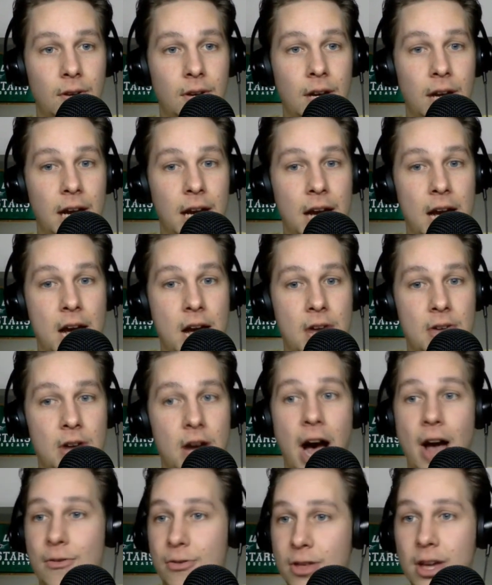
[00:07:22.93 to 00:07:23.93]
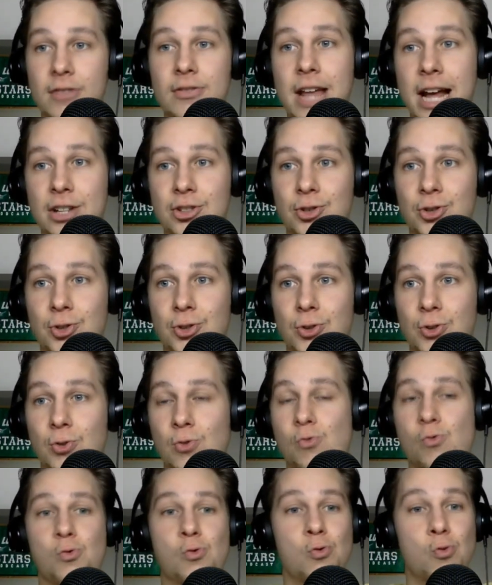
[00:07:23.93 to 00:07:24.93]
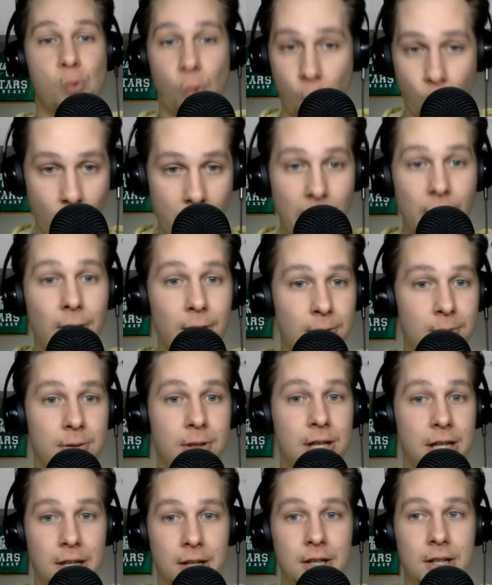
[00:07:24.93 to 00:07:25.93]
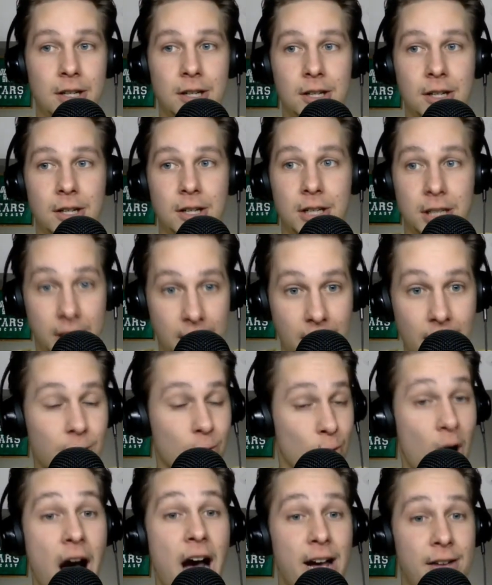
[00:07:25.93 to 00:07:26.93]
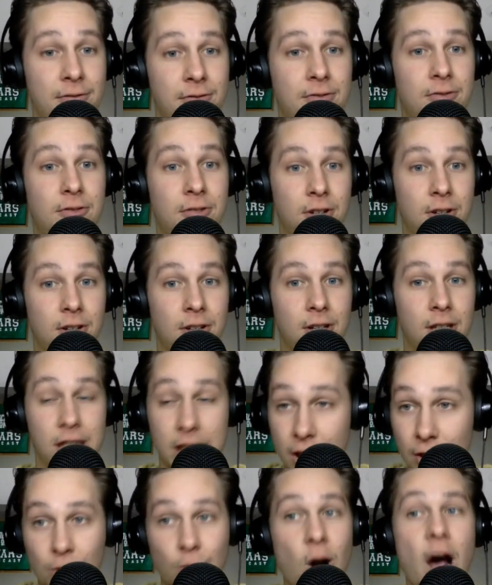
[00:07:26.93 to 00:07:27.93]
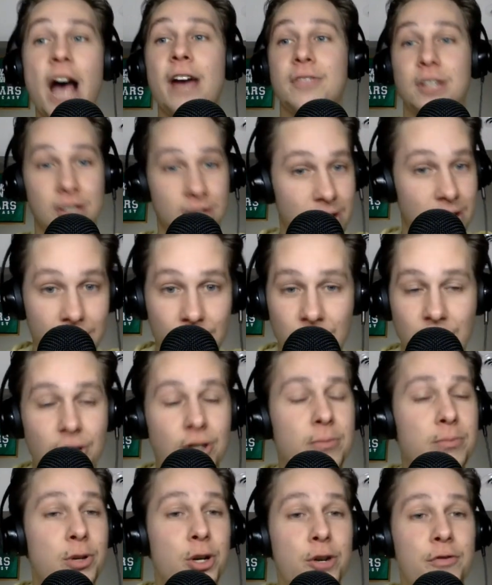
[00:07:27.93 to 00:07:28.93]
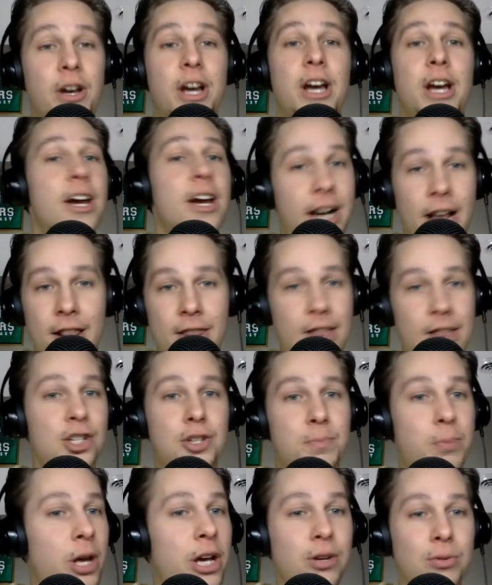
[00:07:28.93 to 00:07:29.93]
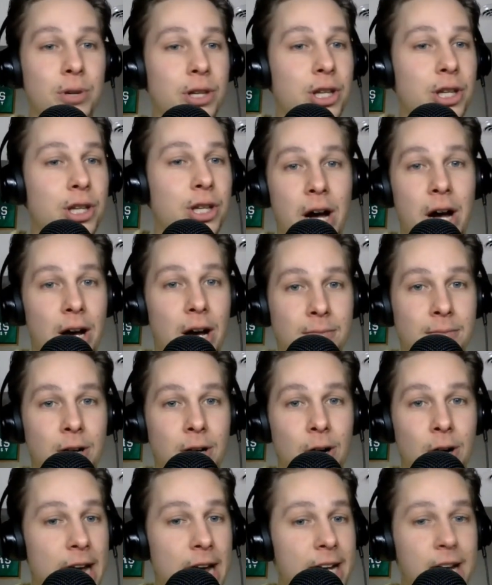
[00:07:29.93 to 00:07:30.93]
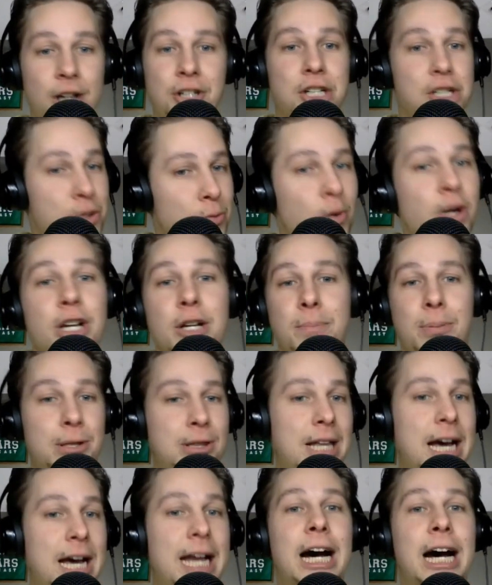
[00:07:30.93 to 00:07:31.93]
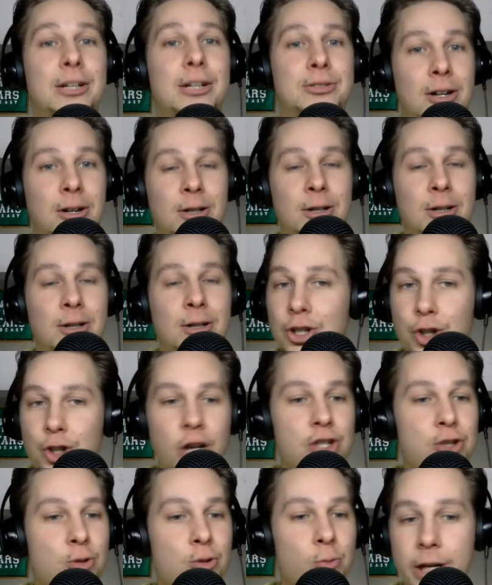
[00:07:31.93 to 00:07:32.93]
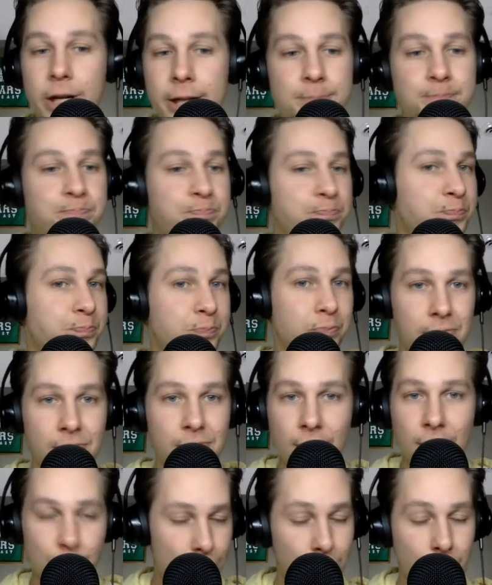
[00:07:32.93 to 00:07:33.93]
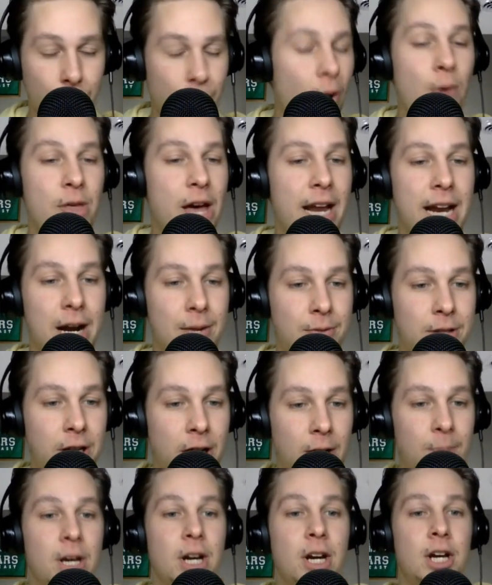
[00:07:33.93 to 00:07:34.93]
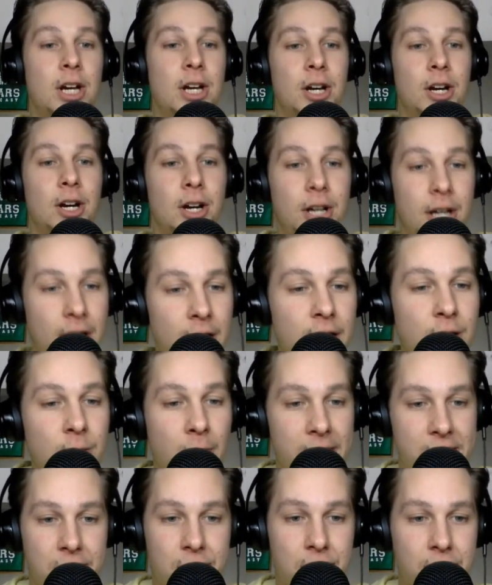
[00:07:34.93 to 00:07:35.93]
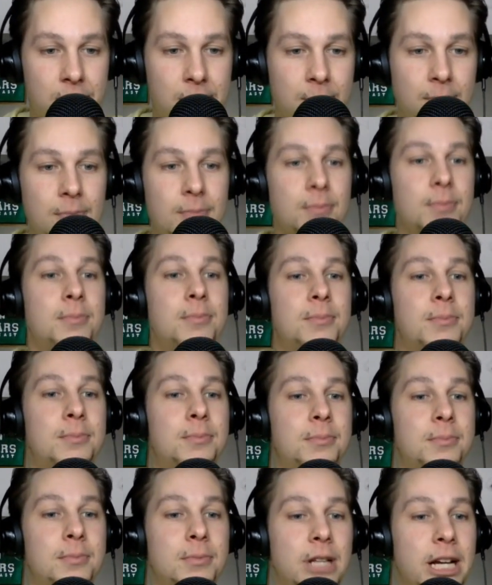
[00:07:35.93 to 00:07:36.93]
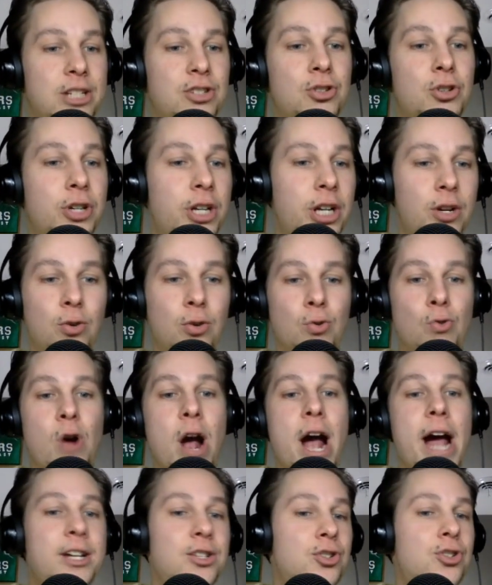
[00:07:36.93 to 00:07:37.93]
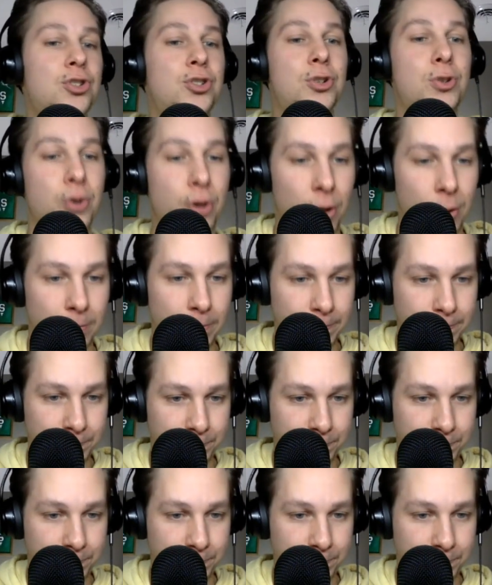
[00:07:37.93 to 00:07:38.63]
And I think that's where he can thrive. He can thrive because he can still move. And I think he's playing really well. Okay. I just wanted to put that out there. Just wanted to throw that out there. Anyways, let's look at Ryan Suter